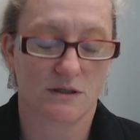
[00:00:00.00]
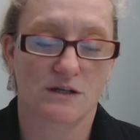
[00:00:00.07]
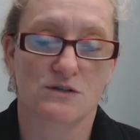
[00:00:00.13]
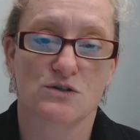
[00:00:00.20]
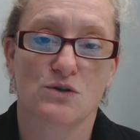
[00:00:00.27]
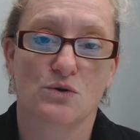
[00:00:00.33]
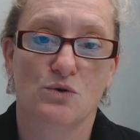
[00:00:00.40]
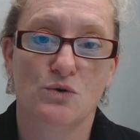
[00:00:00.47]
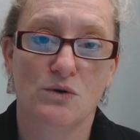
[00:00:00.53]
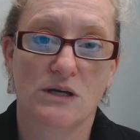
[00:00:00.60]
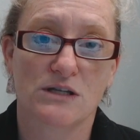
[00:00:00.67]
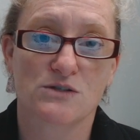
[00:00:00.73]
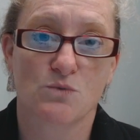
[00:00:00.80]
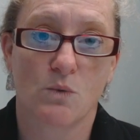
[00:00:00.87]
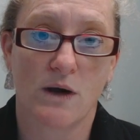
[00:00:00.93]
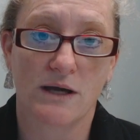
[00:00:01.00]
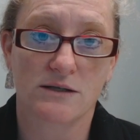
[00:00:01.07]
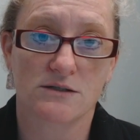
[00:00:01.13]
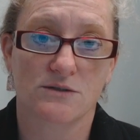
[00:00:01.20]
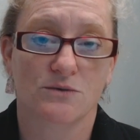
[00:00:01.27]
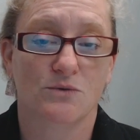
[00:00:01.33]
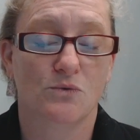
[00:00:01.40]
It's who gets
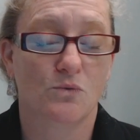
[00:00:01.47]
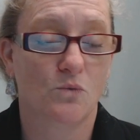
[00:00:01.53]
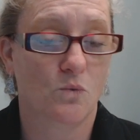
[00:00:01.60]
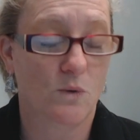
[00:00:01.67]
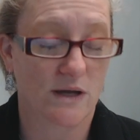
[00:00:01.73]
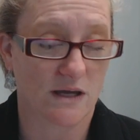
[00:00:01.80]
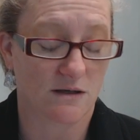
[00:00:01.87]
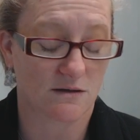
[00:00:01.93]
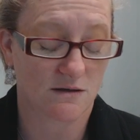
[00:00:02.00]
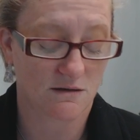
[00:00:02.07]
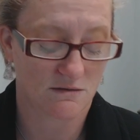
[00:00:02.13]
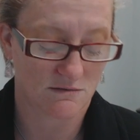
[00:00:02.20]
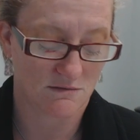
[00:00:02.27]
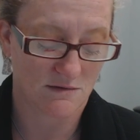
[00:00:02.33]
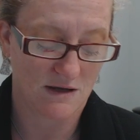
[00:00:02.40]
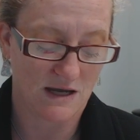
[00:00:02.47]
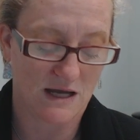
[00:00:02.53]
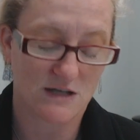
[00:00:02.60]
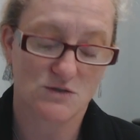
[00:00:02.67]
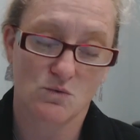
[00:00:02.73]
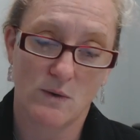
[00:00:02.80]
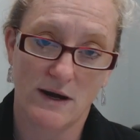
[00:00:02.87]
what, when,
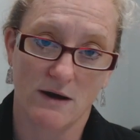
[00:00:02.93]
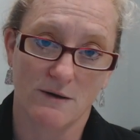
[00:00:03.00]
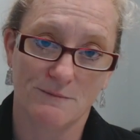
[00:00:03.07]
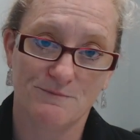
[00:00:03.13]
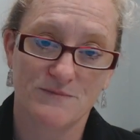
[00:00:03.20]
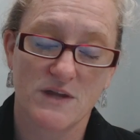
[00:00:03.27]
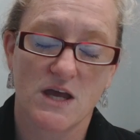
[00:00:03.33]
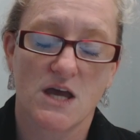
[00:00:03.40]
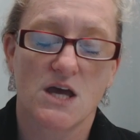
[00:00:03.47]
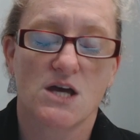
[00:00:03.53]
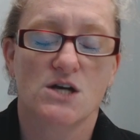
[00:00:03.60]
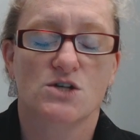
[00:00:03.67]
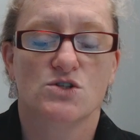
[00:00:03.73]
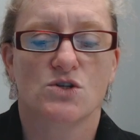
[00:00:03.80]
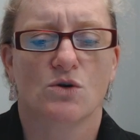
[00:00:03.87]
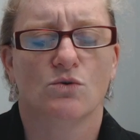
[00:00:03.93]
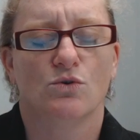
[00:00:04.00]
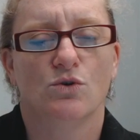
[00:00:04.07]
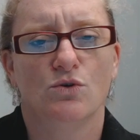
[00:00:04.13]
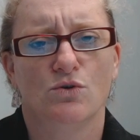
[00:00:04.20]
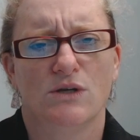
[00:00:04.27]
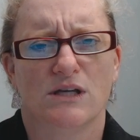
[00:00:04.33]
and where. So
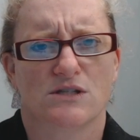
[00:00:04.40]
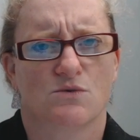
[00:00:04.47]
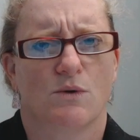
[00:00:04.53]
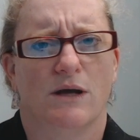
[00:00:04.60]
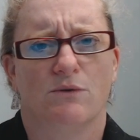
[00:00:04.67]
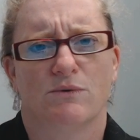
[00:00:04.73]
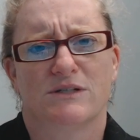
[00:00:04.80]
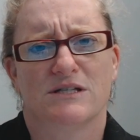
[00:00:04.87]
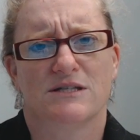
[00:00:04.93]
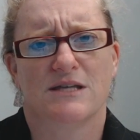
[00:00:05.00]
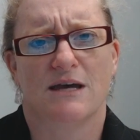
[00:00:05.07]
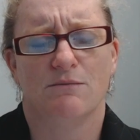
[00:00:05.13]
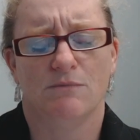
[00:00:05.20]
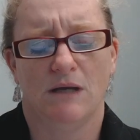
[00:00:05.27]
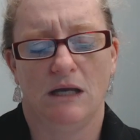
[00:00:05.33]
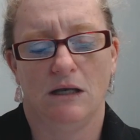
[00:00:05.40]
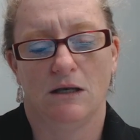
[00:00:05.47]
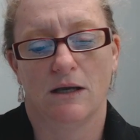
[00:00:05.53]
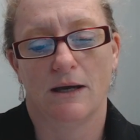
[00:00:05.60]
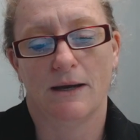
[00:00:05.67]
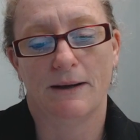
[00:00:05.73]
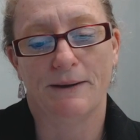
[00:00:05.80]
who gets what? What does that mean?
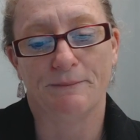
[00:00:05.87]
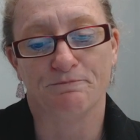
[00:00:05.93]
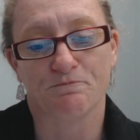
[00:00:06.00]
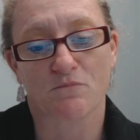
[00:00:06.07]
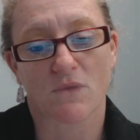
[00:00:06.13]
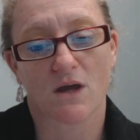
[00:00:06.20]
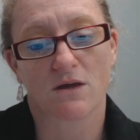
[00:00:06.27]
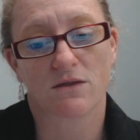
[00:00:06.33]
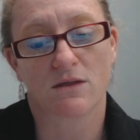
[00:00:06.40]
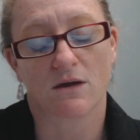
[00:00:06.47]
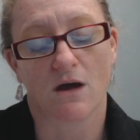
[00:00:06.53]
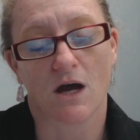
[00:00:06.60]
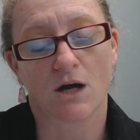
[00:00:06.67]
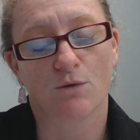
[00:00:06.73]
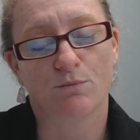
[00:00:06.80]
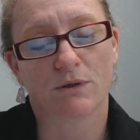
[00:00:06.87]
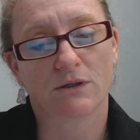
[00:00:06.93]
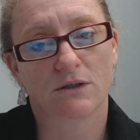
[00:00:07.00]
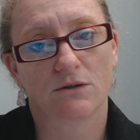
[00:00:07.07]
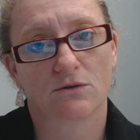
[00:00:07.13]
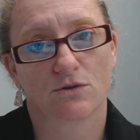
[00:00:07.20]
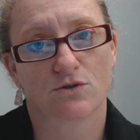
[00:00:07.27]
Our
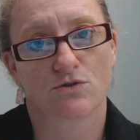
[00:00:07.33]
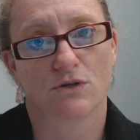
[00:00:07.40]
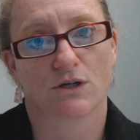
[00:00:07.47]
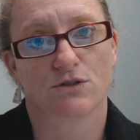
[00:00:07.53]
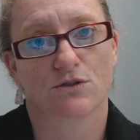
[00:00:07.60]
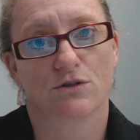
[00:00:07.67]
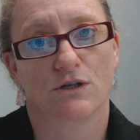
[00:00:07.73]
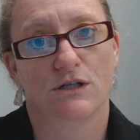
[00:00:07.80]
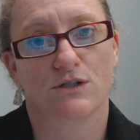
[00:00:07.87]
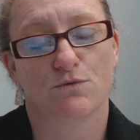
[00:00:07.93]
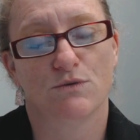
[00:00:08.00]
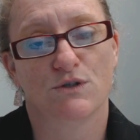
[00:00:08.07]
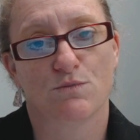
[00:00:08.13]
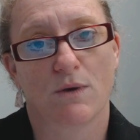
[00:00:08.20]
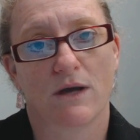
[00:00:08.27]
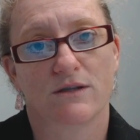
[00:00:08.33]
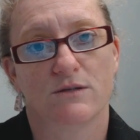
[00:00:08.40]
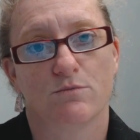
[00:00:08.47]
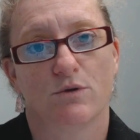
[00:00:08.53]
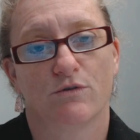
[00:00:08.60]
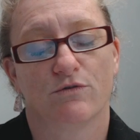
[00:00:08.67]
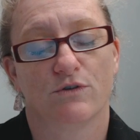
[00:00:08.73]
political structure is
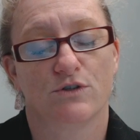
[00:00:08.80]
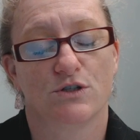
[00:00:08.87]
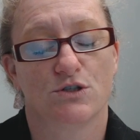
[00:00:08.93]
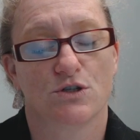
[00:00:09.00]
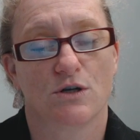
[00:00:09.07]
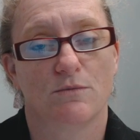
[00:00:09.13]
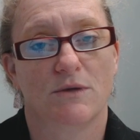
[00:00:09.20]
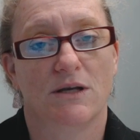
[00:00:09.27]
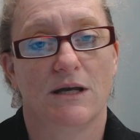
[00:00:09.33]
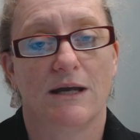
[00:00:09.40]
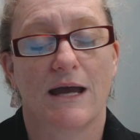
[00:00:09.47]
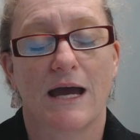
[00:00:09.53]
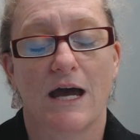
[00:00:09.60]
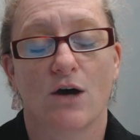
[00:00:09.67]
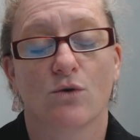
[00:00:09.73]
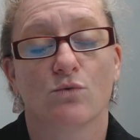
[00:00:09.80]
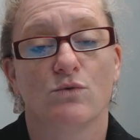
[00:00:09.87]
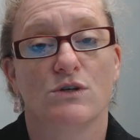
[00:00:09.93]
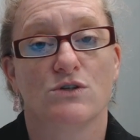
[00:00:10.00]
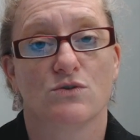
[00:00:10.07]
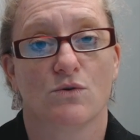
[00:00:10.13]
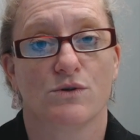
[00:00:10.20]
responsible for determining how
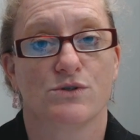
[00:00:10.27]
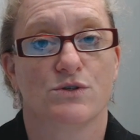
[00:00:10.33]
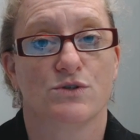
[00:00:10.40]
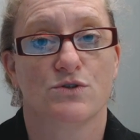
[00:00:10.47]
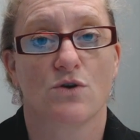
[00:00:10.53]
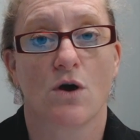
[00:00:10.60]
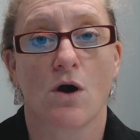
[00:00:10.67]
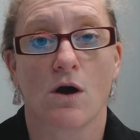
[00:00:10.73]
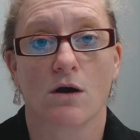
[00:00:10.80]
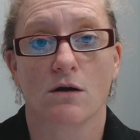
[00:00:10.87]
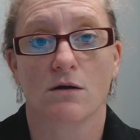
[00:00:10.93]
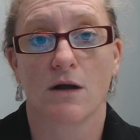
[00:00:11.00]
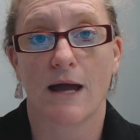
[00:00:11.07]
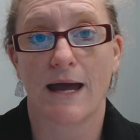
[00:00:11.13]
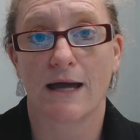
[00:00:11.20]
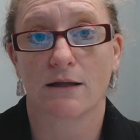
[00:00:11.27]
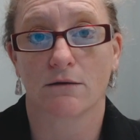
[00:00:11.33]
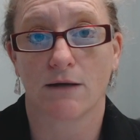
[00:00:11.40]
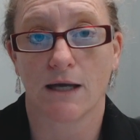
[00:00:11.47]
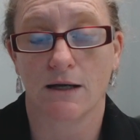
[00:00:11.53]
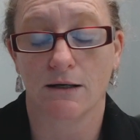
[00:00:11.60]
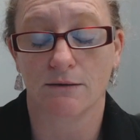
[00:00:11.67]
resources are
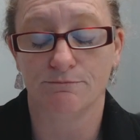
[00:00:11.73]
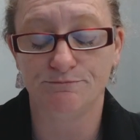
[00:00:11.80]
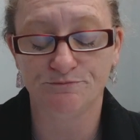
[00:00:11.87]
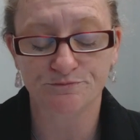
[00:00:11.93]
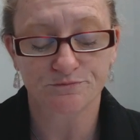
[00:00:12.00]
allocated.